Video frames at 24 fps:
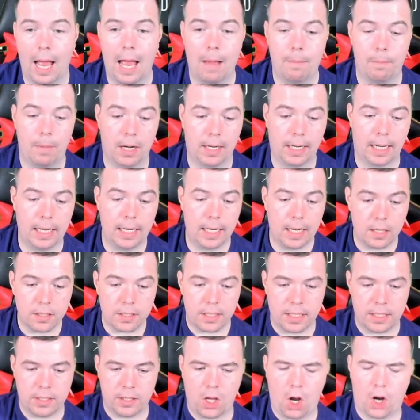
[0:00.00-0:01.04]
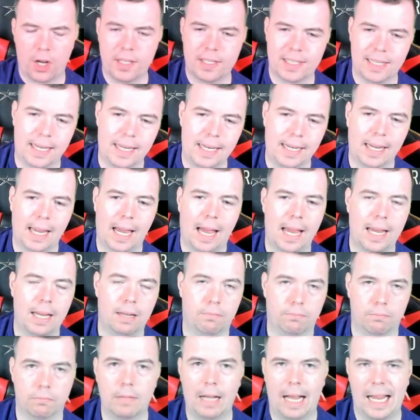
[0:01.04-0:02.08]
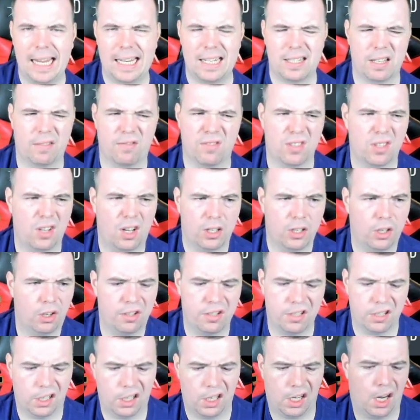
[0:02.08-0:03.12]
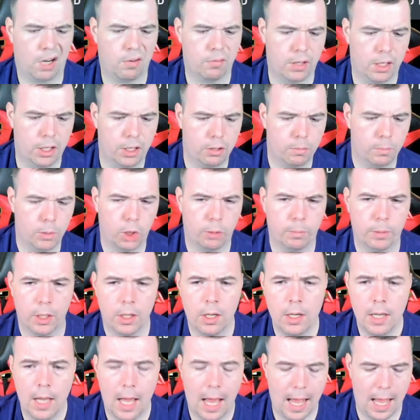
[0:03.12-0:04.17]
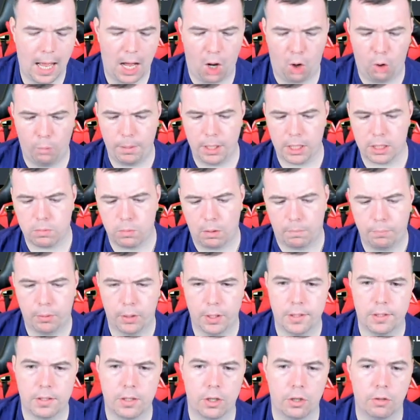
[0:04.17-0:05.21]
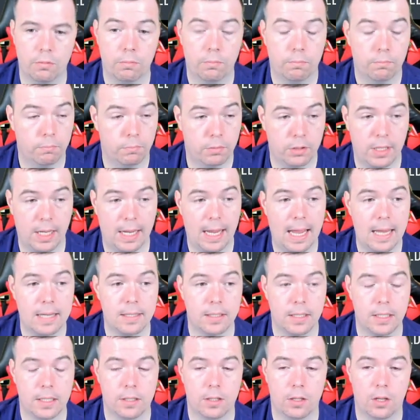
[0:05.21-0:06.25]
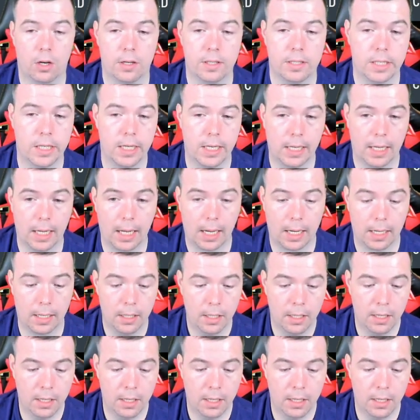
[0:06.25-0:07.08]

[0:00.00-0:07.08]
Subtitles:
Marquinhos is 19k. 87s are 19k really at the moment. Holberg's 1.2. Diaz is 19k.